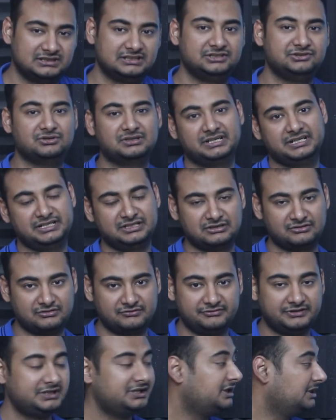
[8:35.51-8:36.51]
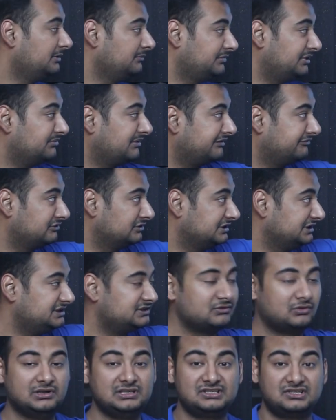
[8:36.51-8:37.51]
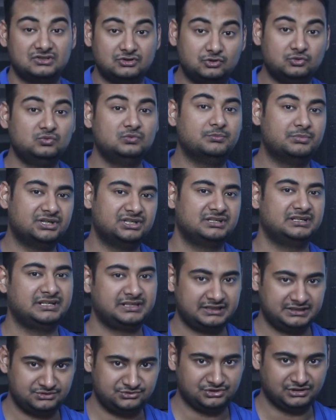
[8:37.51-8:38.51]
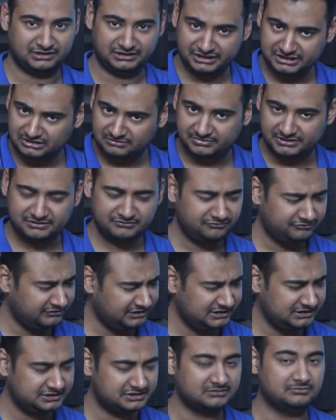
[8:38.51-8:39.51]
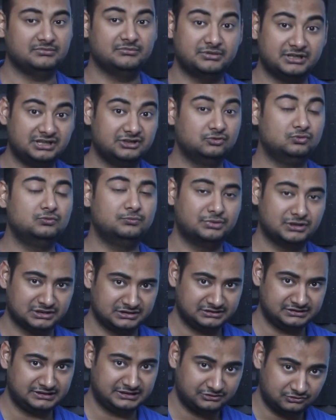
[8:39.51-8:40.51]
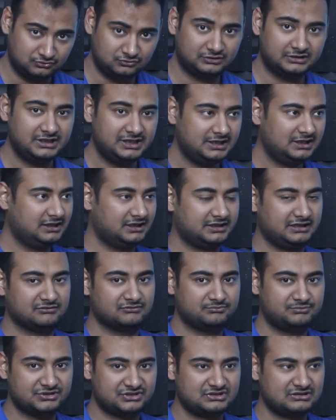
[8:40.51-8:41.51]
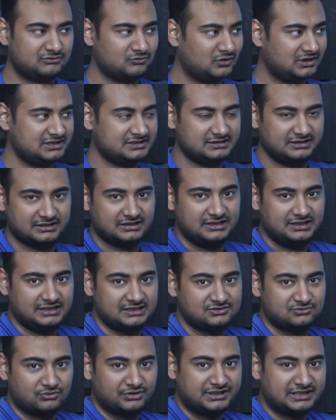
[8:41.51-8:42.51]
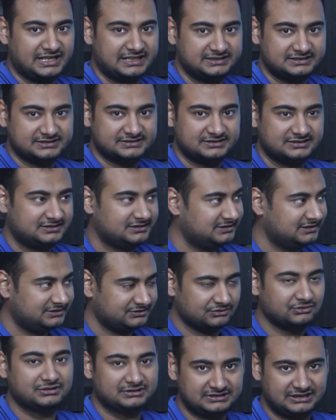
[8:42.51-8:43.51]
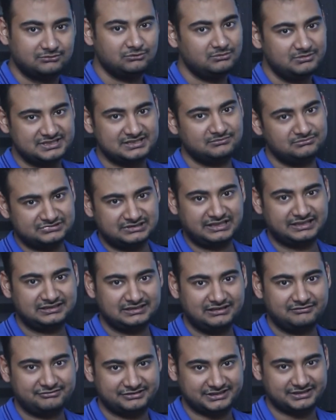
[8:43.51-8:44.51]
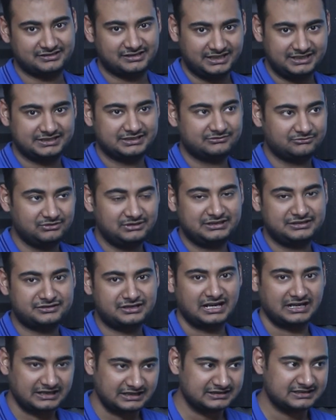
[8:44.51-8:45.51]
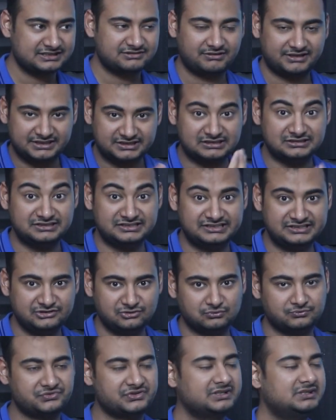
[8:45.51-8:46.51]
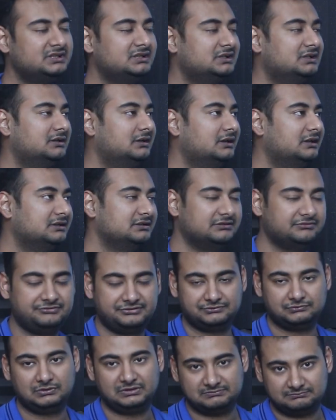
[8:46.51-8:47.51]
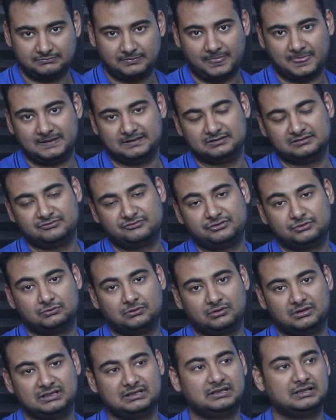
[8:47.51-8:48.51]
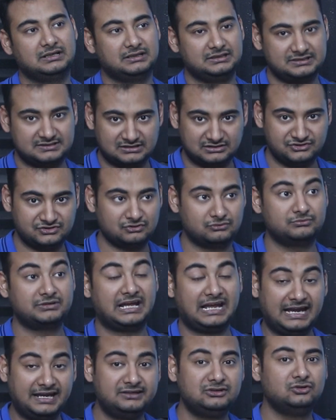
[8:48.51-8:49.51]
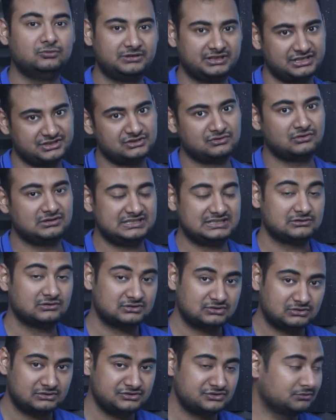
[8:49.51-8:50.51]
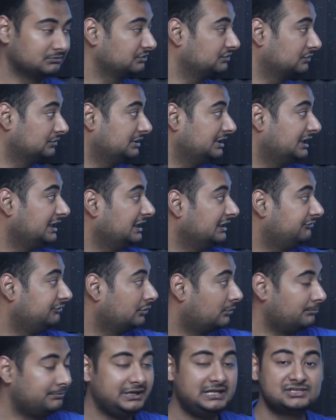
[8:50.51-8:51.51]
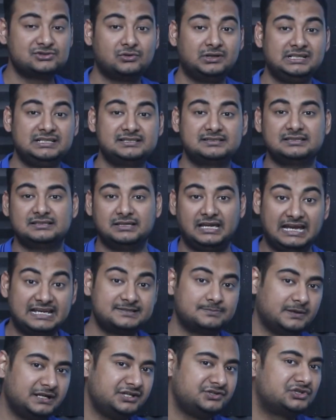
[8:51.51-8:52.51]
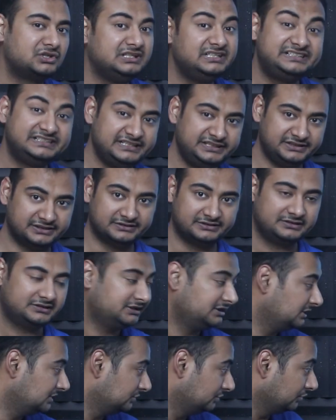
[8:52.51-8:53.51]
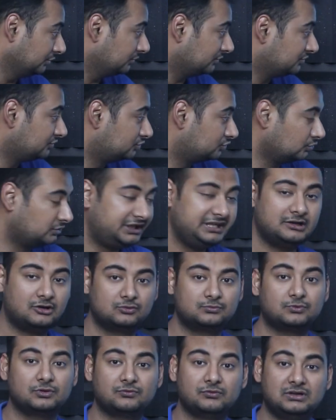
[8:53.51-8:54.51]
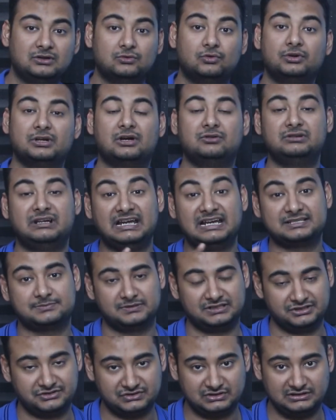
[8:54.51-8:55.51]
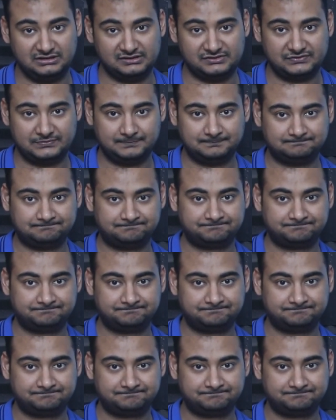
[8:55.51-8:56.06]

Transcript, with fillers: oil that you are getting out of it be mindful these oils do burn in engine little bit very little bit but do burn they do again piston wall is there it's going like this so there will be something left here, right? It will interact and that's why it consumes uh, the fuel uh, fuel oil is consumed and lubrication oil is also consumed. So if your base oil is exponentially cleaner, the sooty output will go down exponentially less